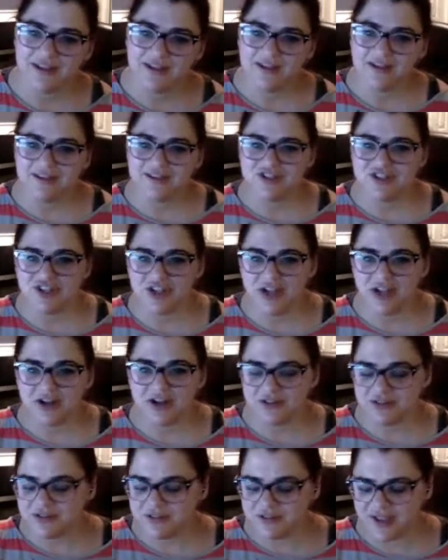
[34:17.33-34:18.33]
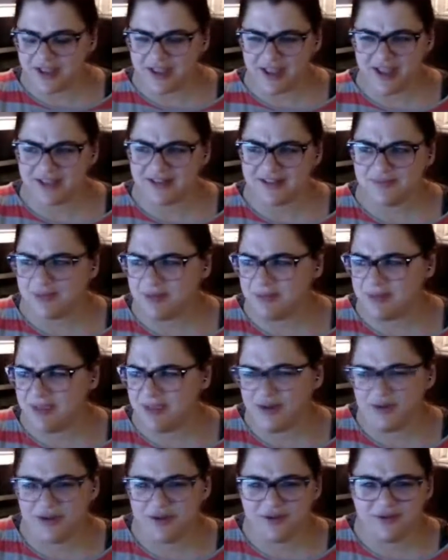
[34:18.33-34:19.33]
She got hers, I guess. Maybe, I
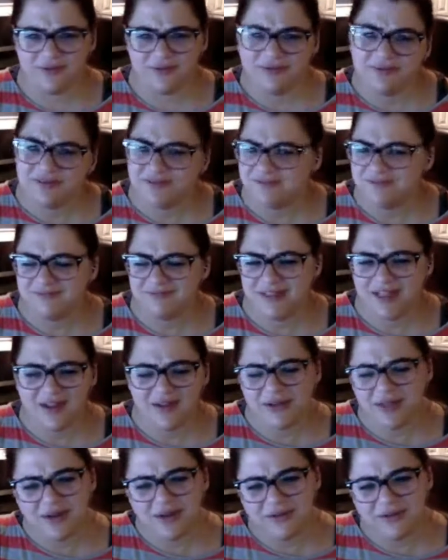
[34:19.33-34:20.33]
don't know. I don't know.